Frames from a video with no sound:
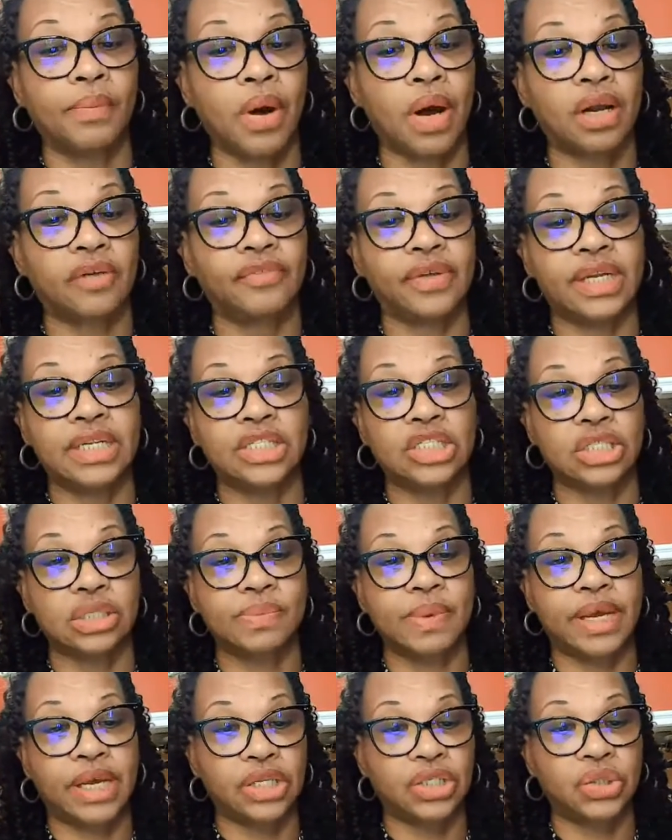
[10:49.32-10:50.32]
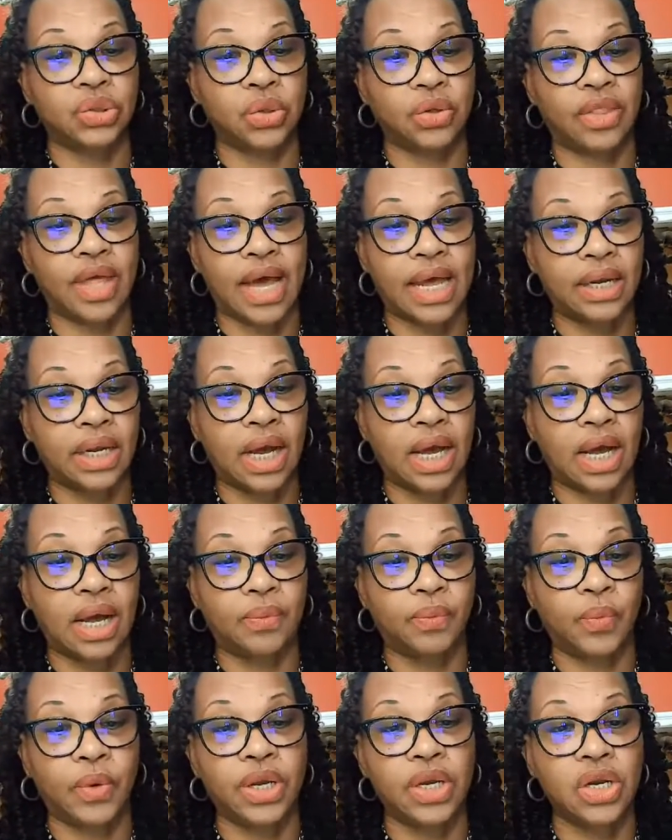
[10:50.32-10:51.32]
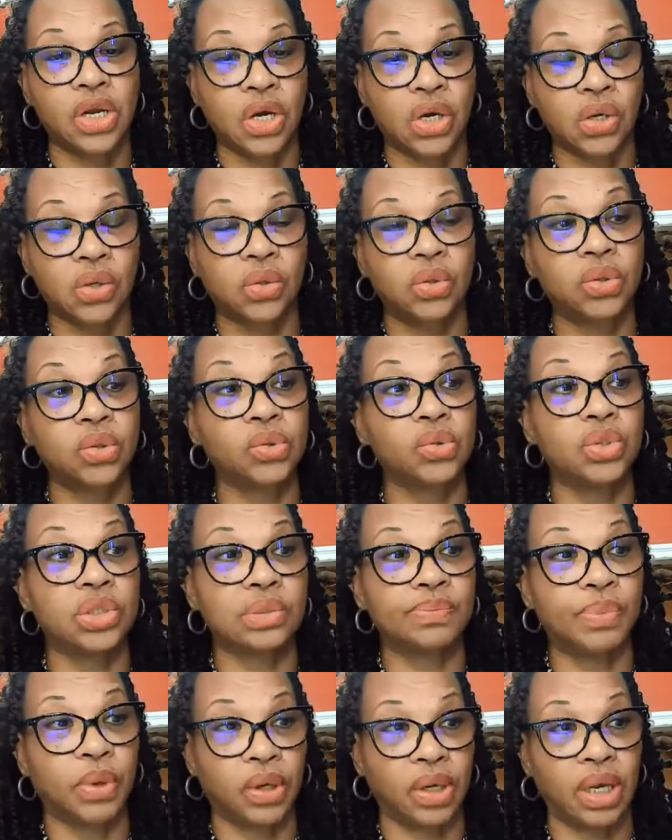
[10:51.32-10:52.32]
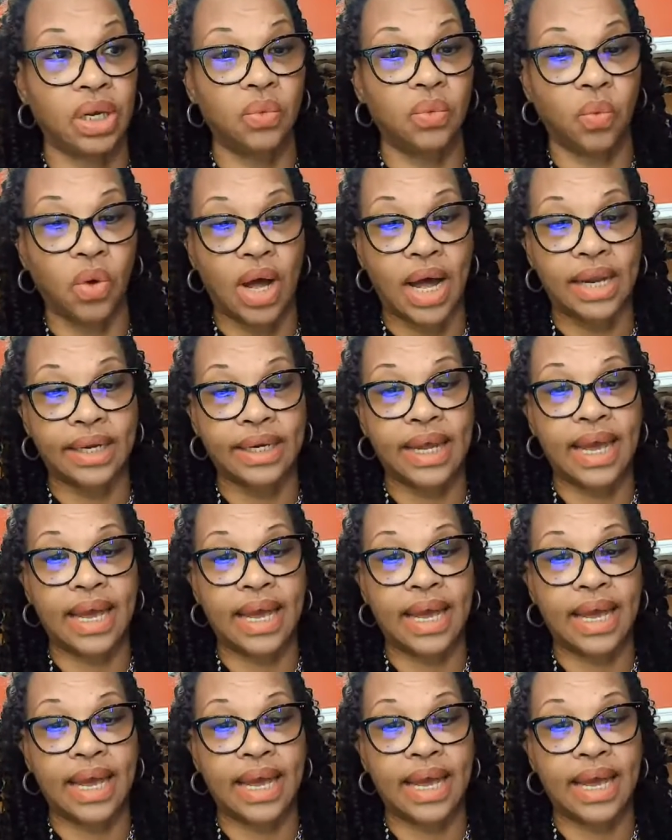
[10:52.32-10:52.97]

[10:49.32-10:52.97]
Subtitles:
part of it is just making sure that we know who's booking what.